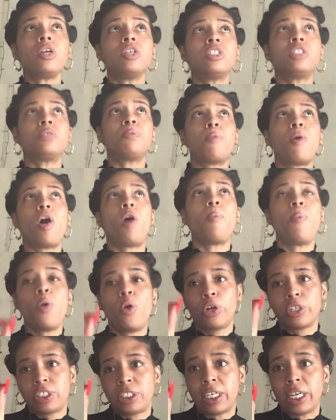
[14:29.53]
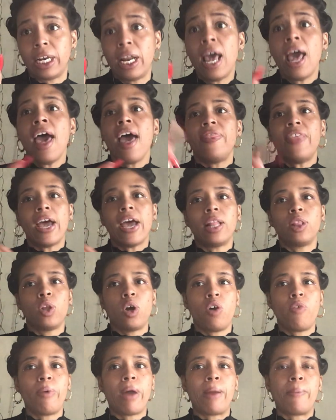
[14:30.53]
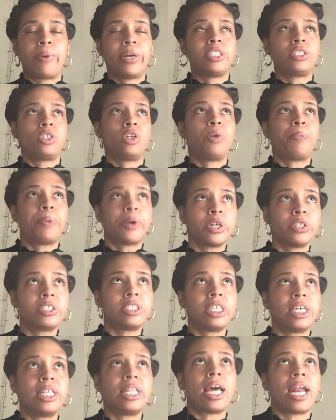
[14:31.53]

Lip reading: small portion, that low vibrational person